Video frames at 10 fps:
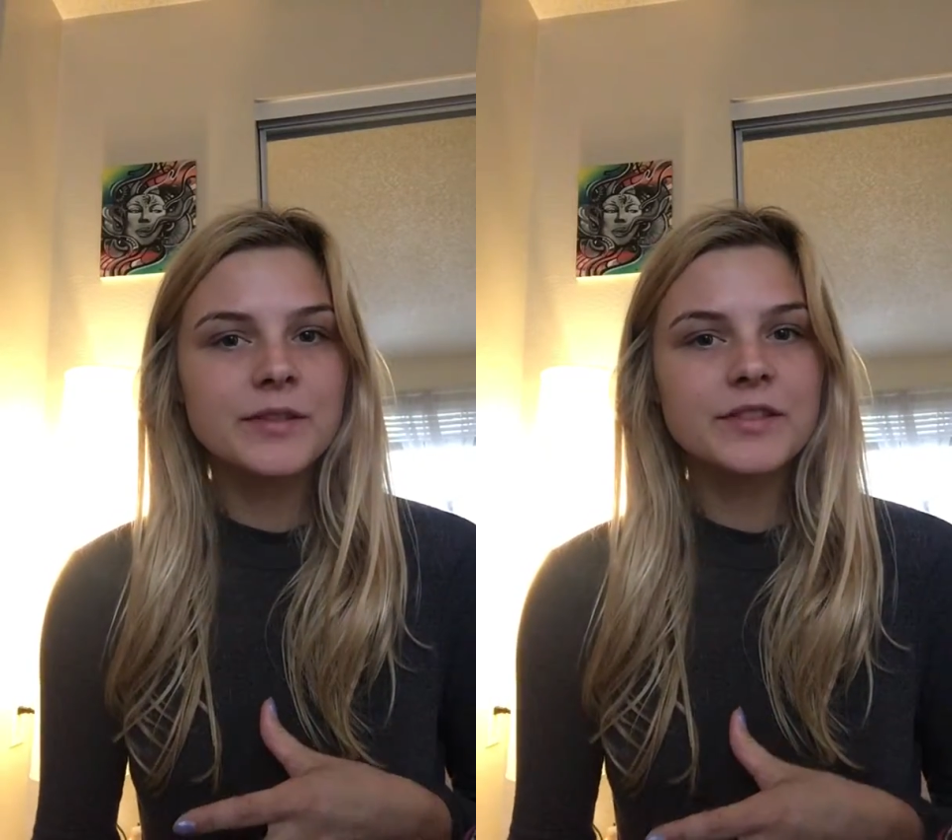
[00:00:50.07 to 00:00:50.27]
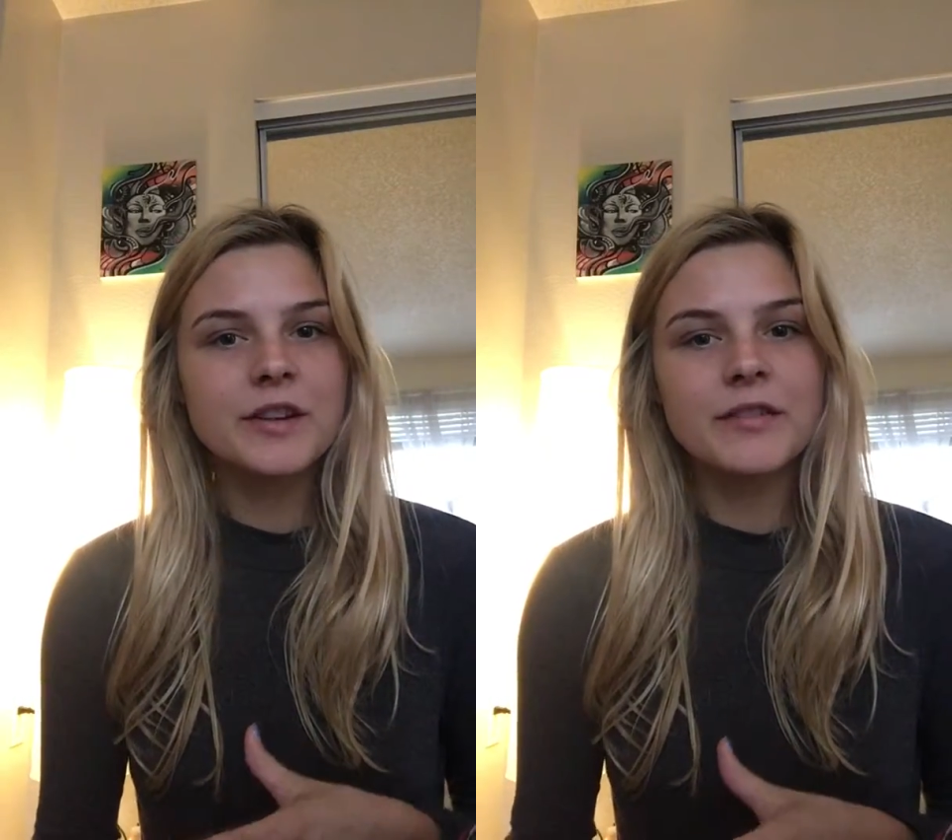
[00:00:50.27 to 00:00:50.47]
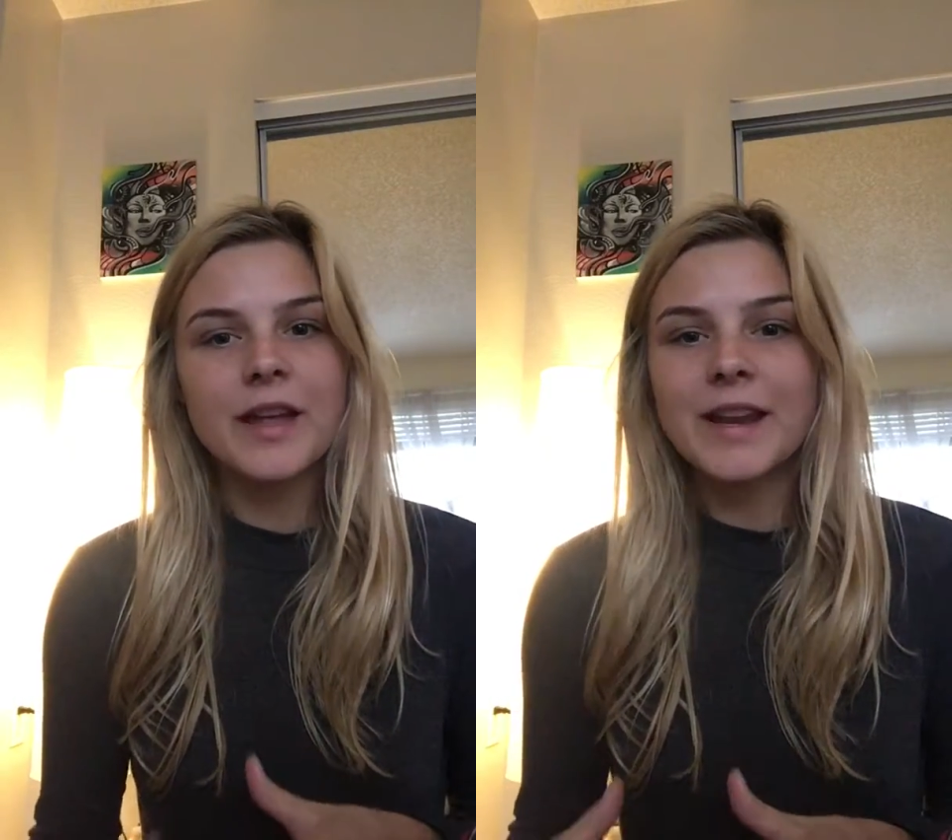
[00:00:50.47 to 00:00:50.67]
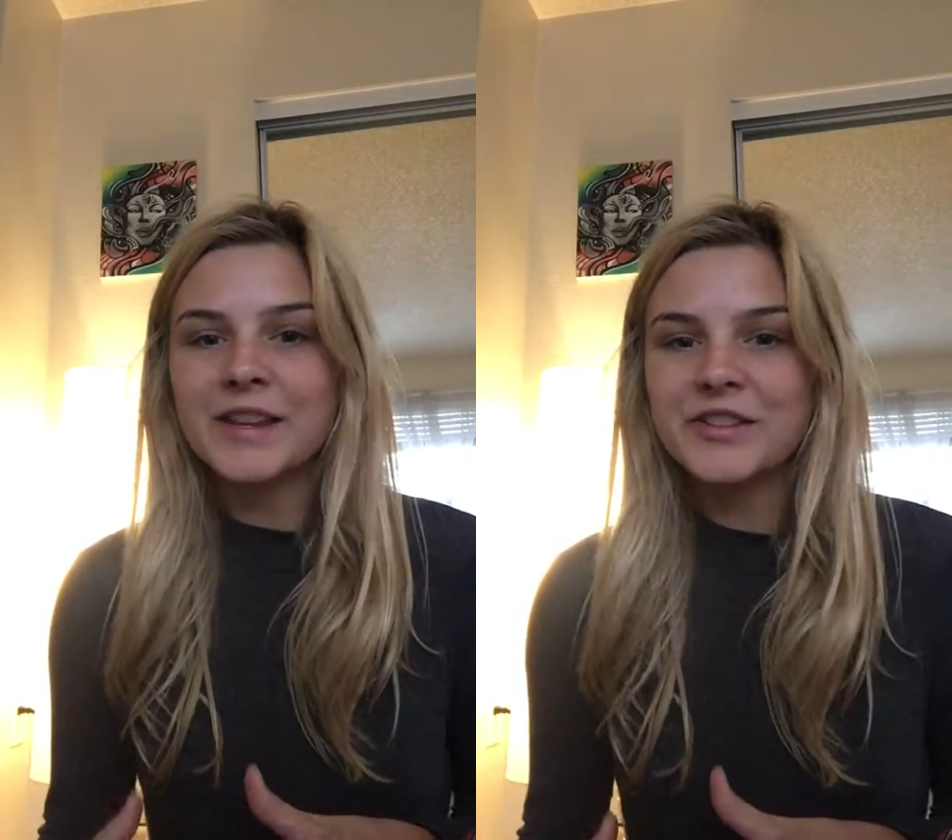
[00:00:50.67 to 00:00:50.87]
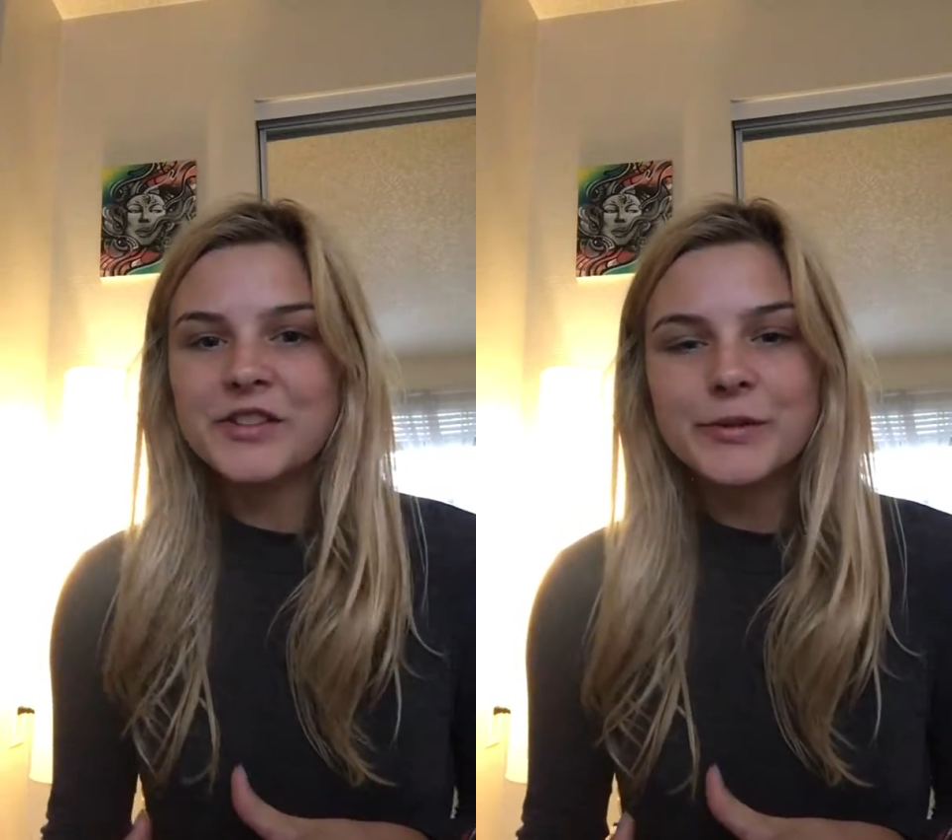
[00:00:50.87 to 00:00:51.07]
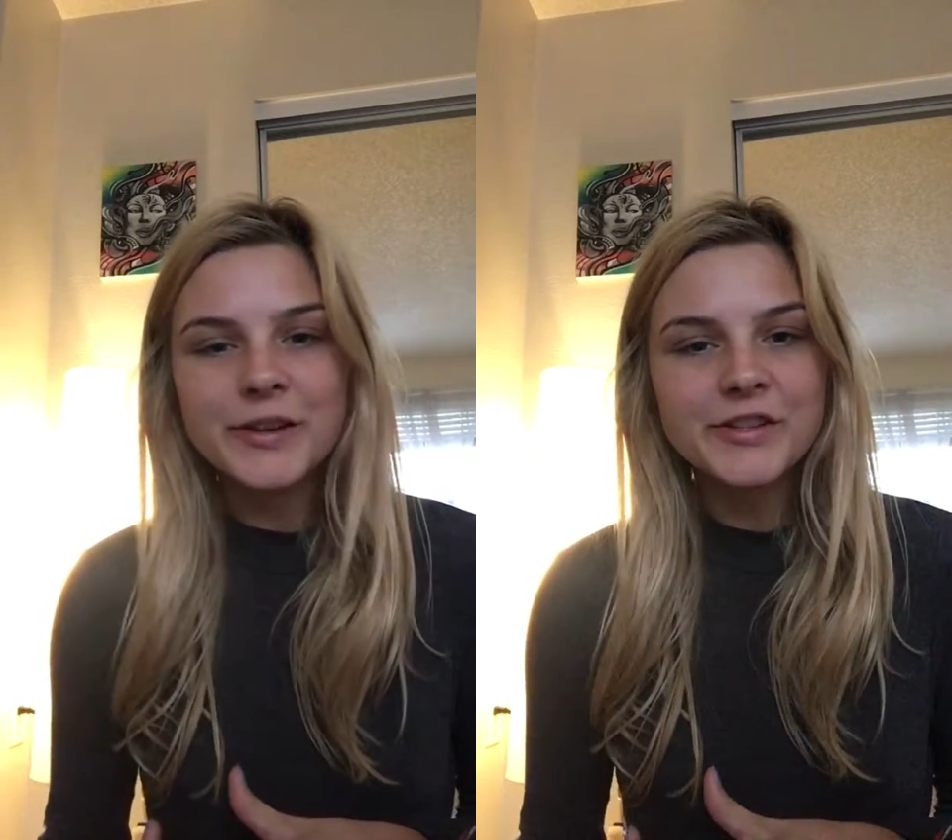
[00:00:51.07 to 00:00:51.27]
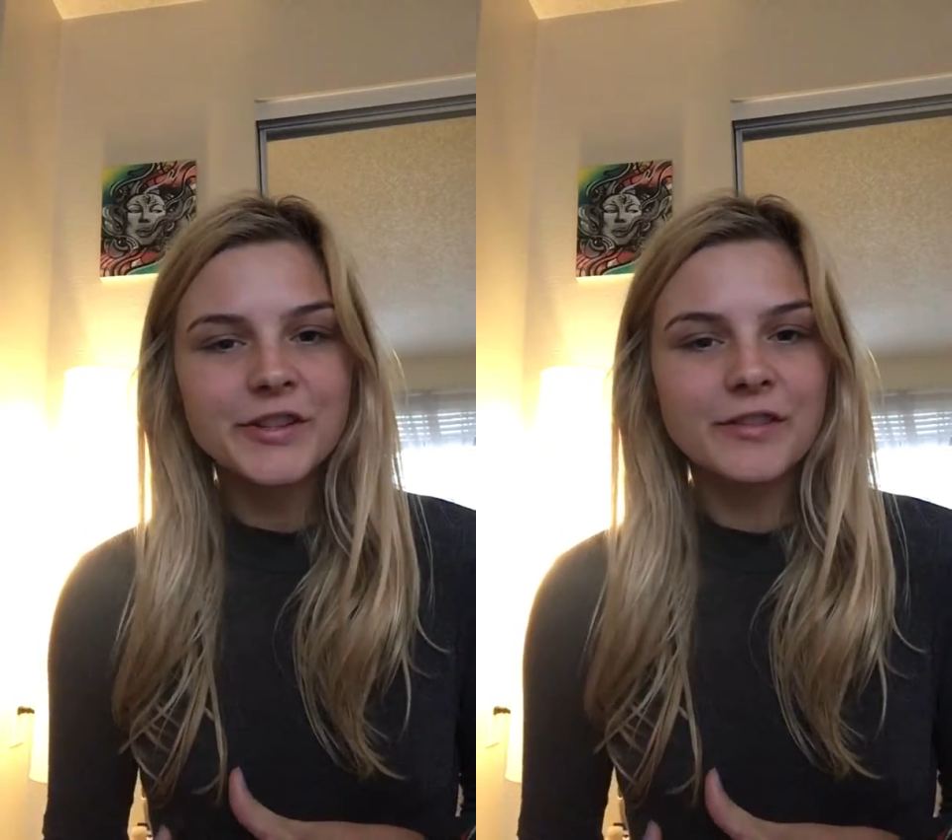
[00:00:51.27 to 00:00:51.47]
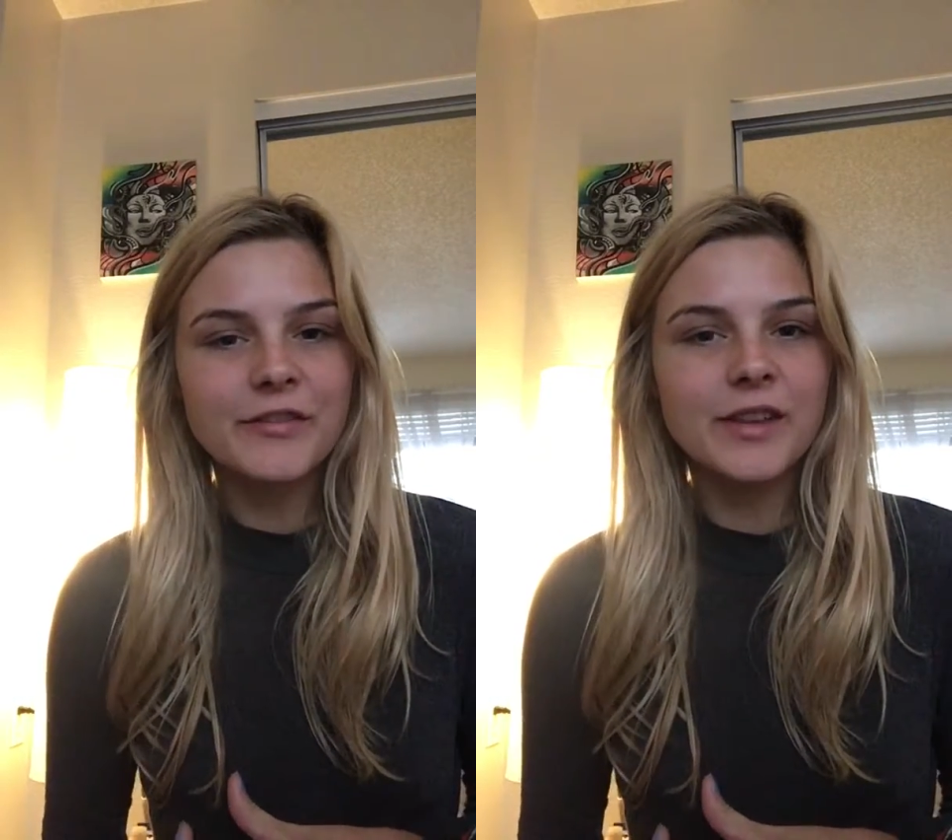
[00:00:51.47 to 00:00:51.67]
So, that
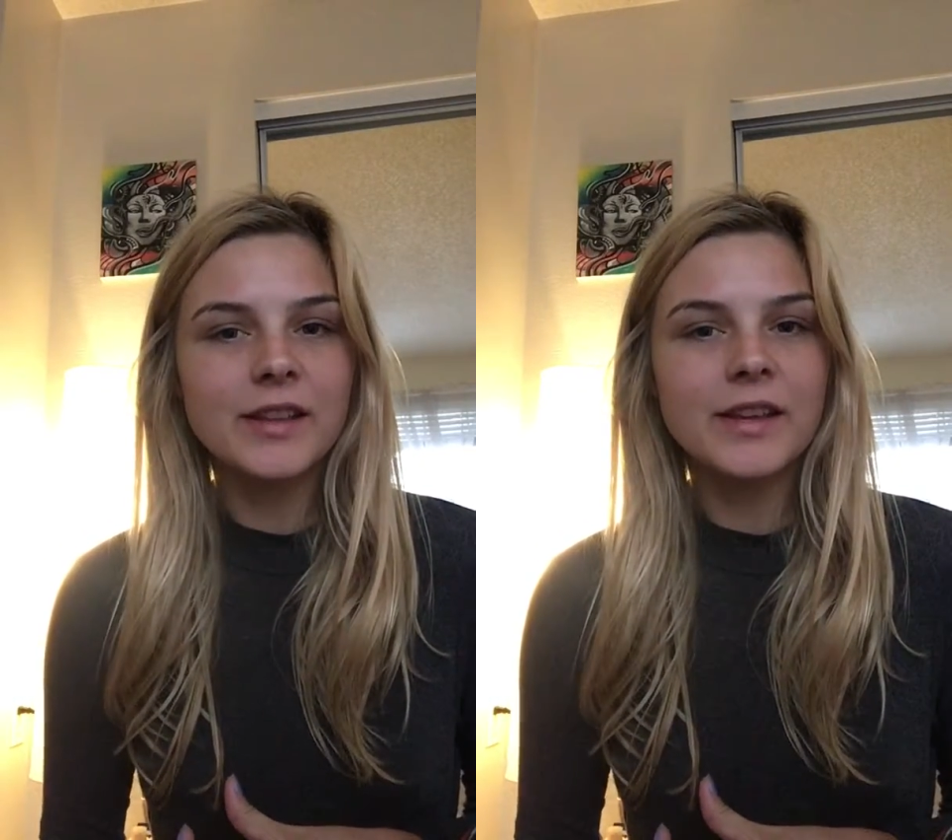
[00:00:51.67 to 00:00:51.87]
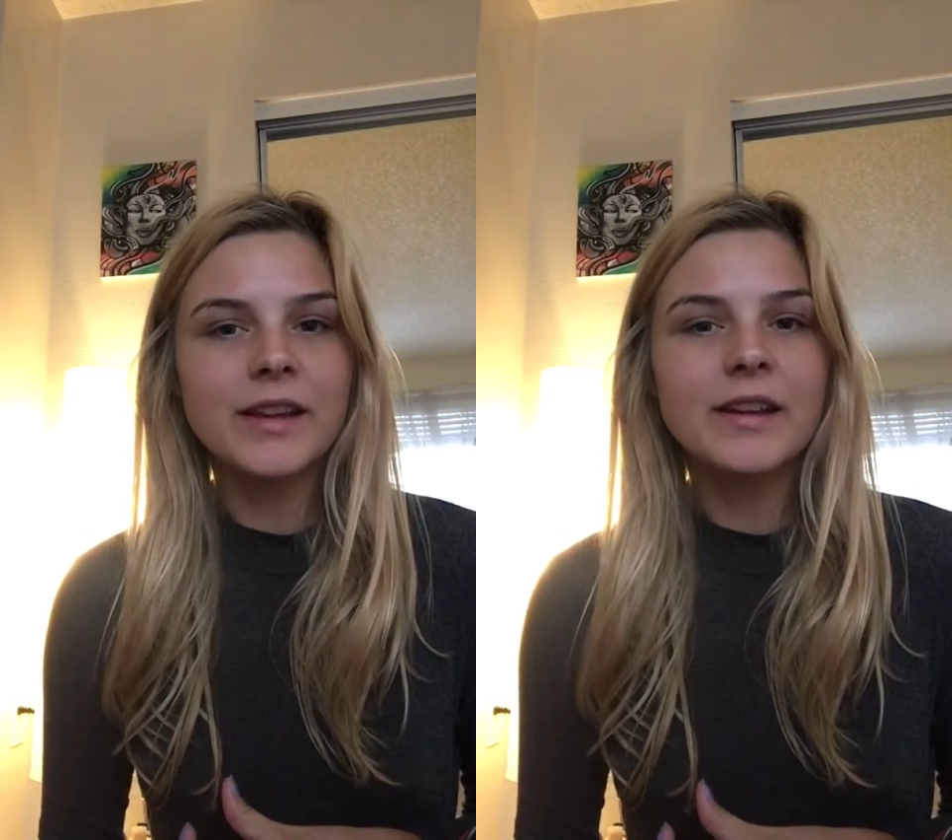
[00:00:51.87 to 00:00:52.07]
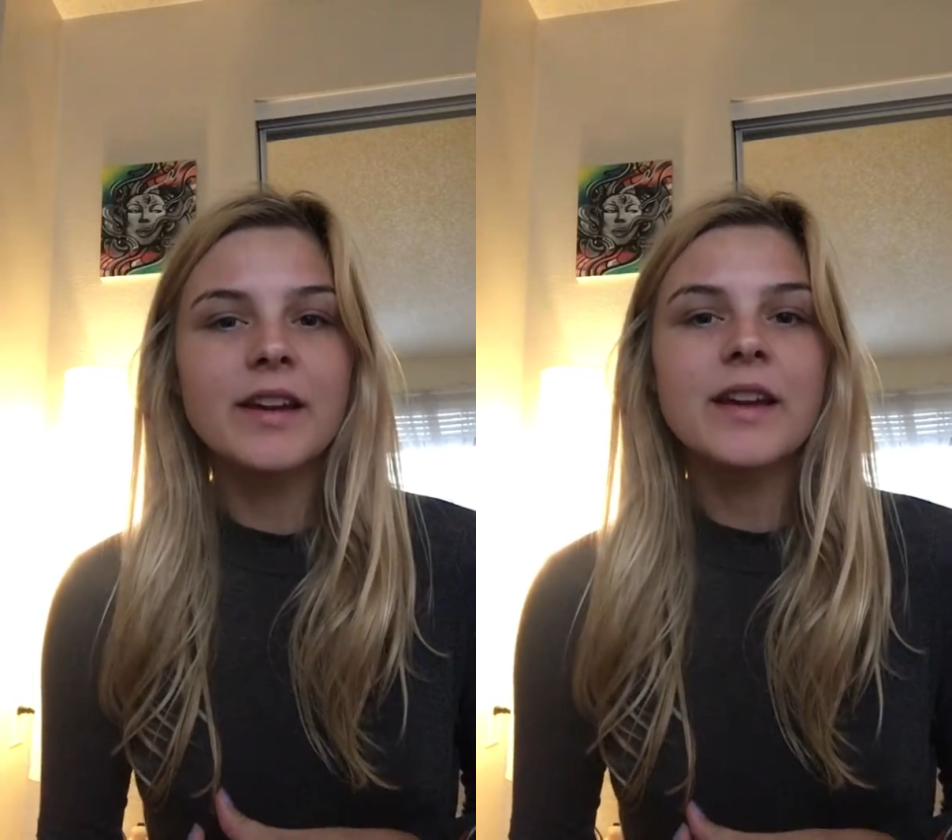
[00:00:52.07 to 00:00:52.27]
intuition feeling.